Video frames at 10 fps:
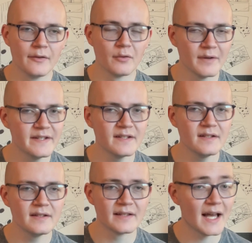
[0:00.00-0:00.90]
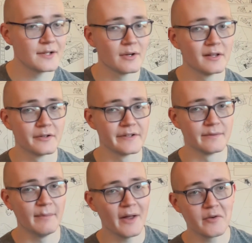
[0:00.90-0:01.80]
The reason that that trailer
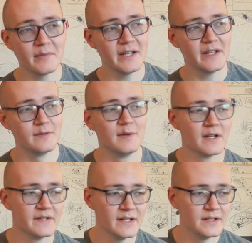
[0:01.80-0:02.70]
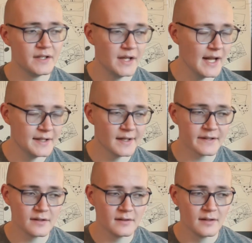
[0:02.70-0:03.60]
doesn't bother me is because it
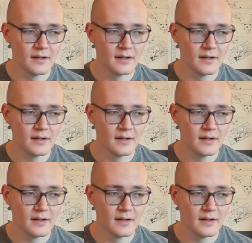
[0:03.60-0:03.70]
doesn't